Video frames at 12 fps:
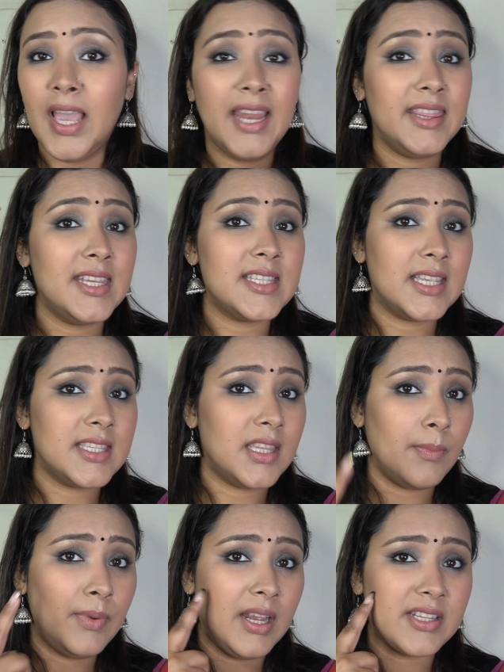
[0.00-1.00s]
And this is
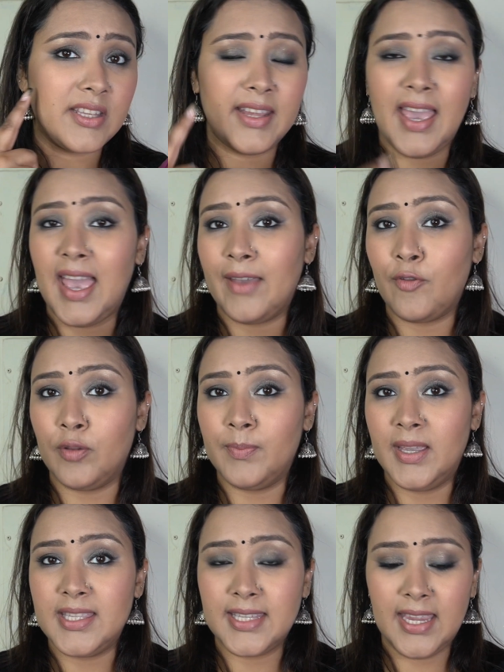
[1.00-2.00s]
the blush that I have on
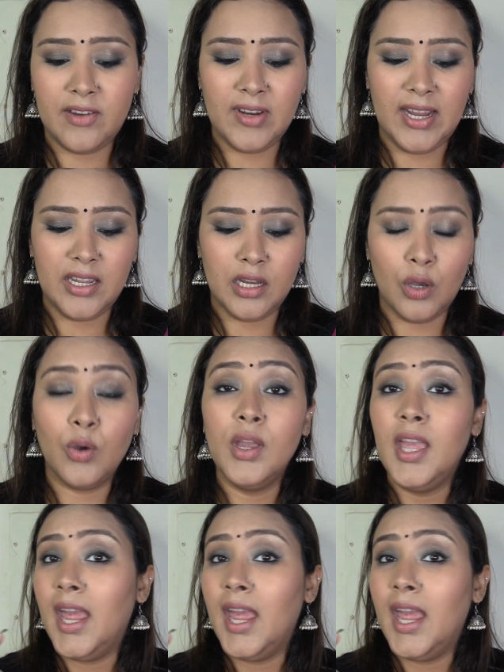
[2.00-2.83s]
my skin right now.